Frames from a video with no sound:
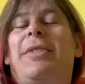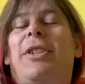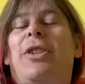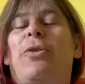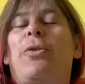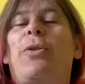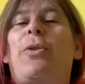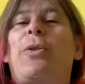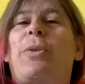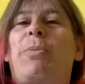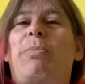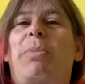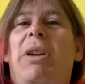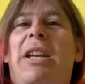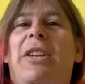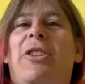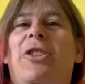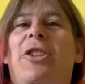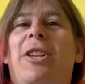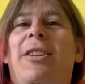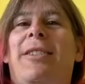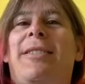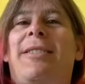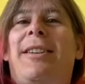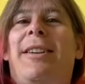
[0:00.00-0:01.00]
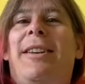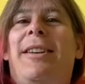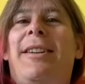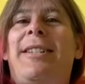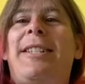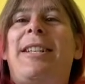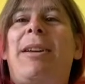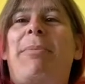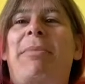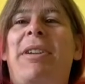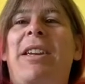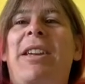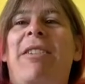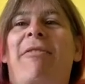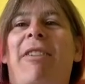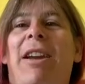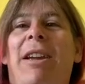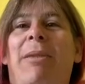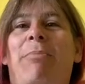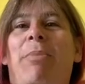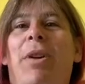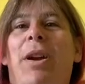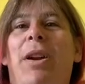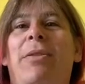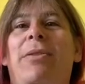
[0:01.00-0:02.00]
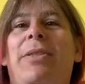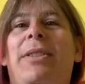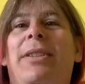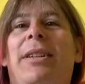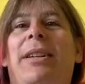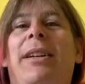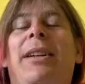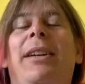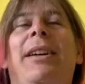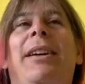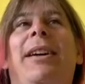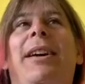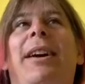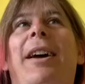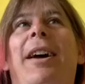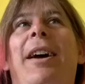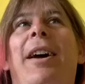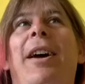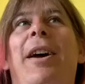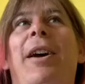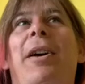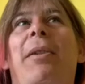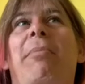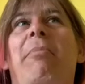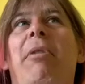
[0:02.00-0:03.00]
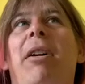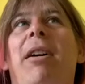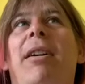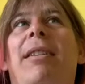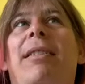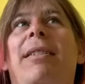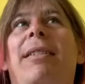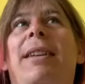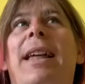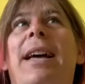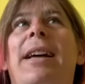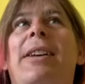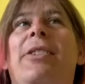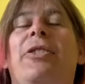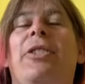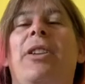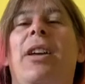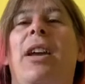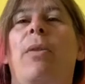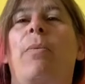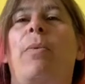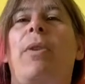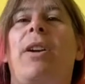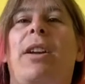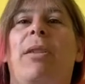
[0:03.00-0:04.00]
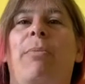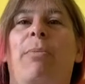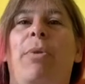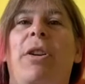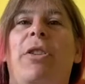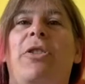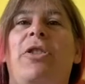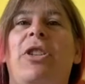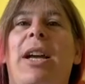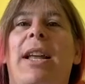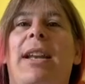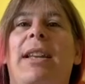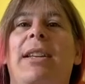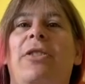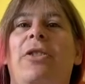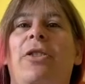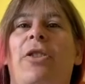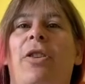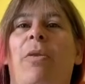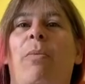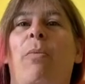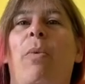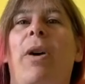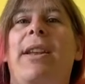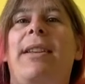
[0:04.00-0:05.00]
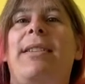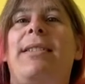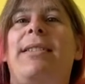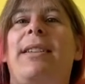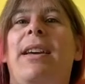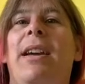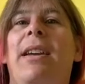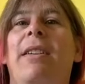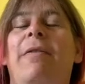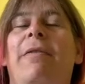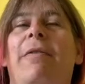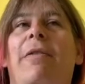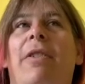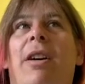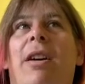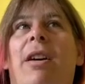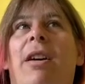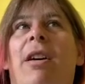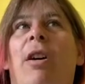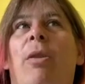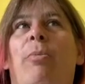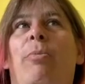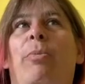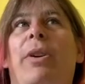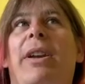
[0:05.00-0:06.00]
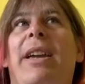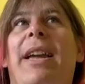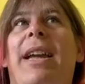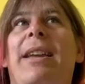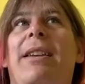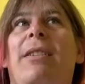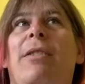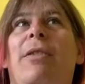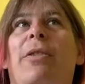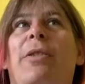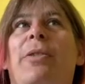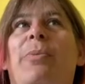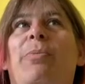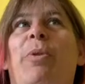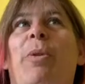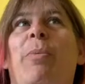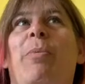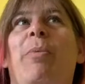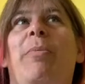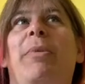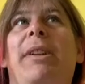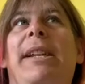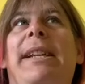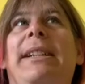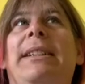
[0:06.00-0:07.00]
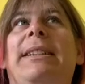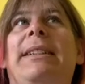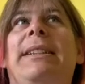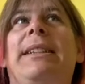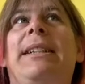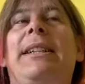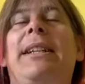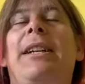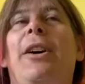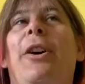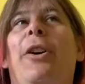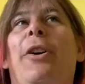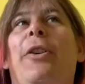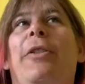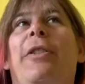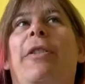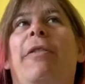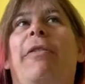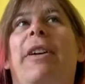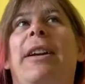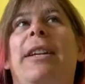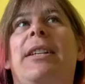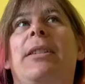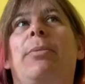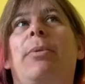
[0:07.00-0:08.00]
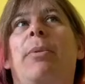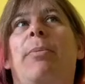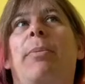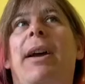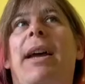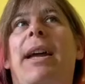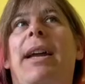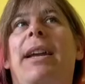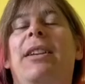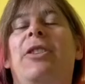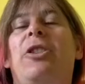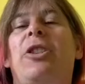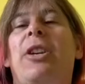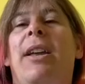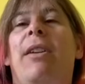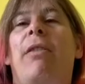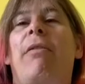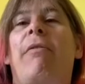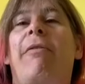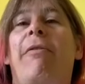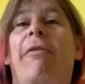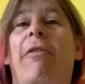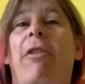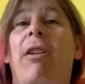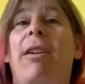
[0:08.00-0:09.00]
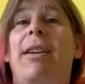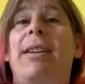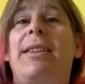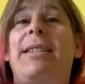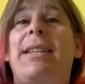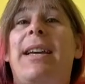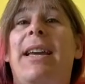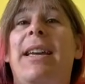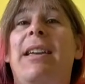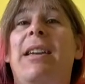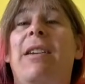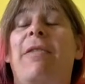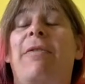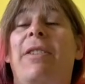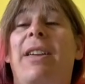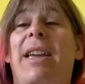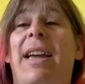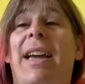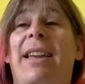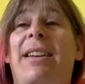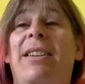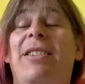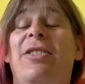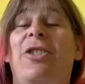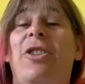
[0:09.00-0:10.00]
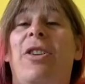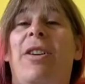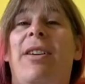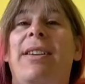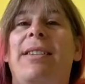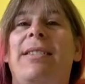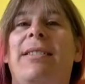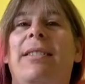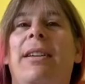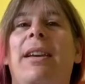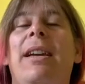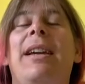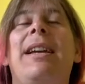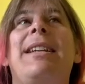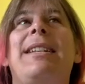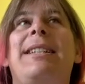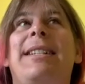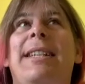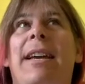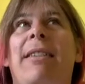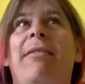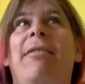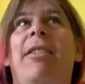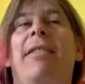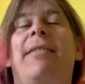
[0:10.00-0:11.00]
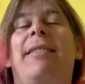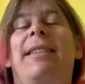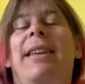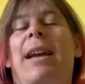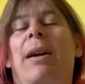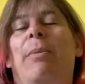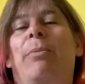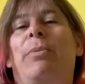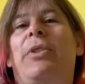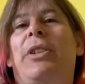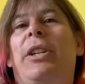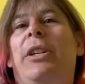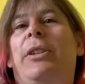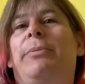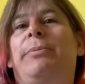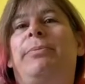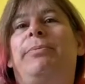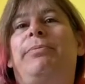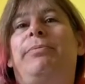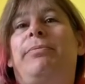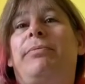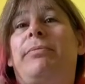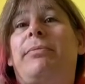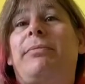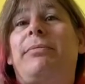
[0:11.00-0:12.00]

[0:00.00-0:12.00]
Draw some pictures, send me your rainbows. Let us know. We're going to put a challenge on Wednesday for our brigade lots, probably on the Facebook page. And on Friday, if you're energized, download the app Zoom.